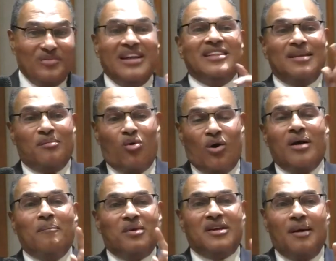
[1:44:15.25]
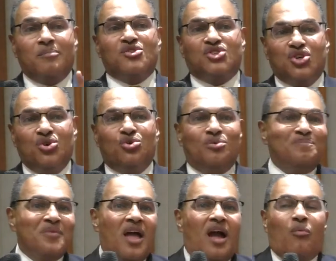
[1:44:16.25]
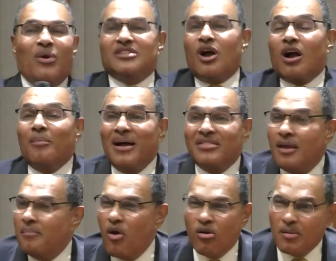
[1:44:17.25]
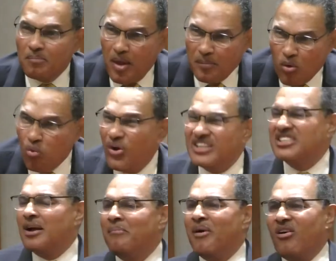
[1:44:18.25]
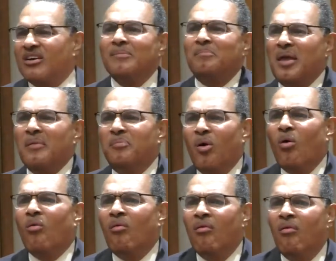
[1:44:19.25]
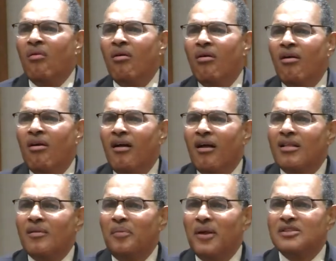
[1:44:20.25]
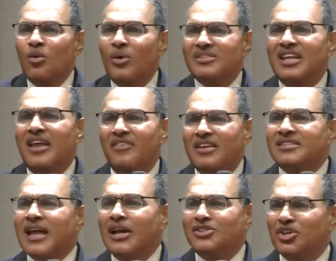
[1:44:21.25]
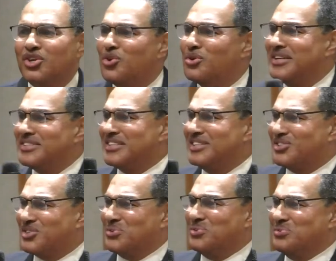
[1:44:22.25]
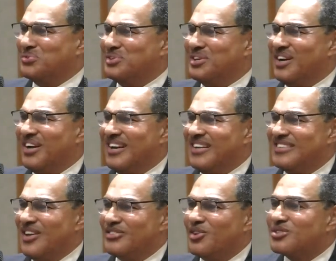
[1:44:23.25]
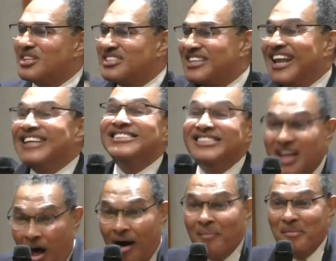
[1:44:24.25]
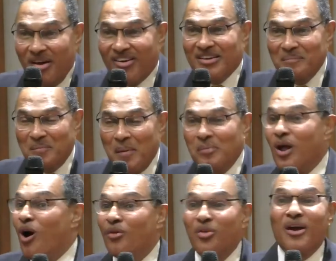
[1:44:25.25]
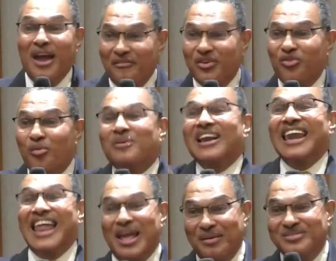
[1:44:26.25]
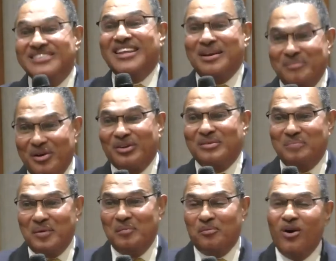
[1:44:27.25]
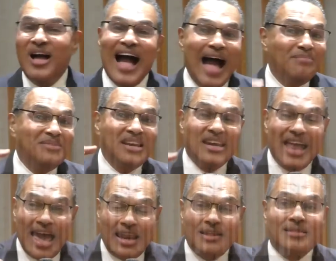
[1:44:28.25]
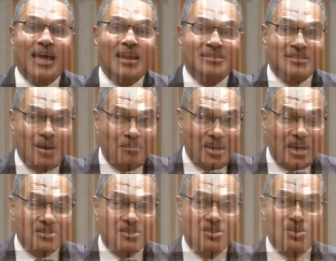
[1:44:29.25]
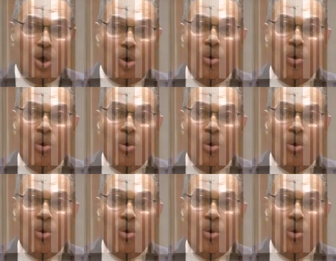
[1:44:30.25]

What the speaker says: number one. But number two, we talk about the American people. Which American people? Depends on what TV station you listen to. There's no such thing as the American people, although every group claims the American people. I'm delighted that in some cases, though,